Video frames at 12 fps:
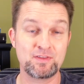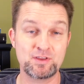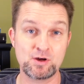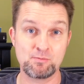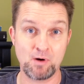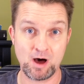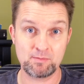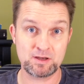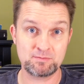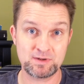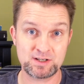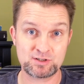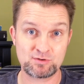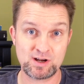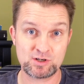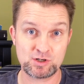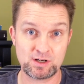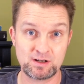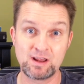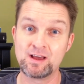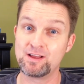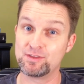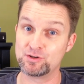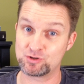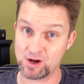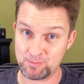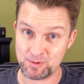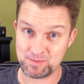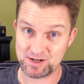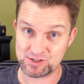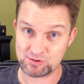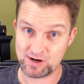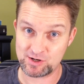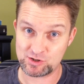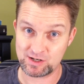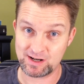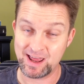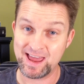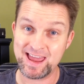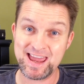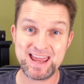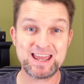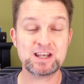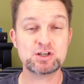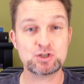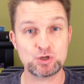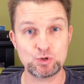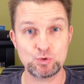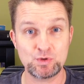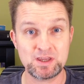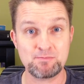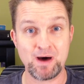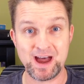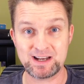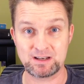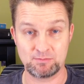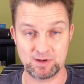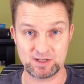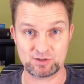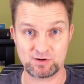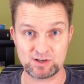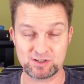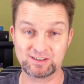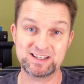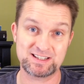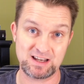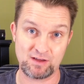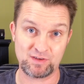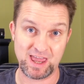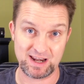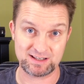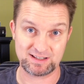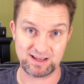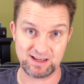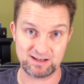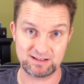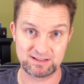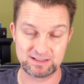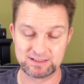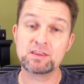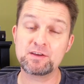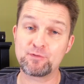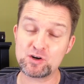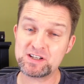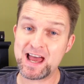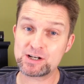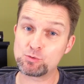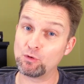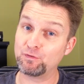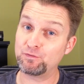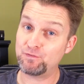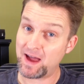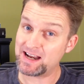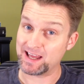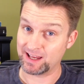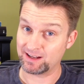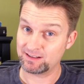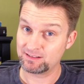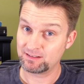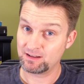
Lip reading: the Obama administration, the Trump administration, into the Biden administration, at least in Afghanistan. The first actual fighting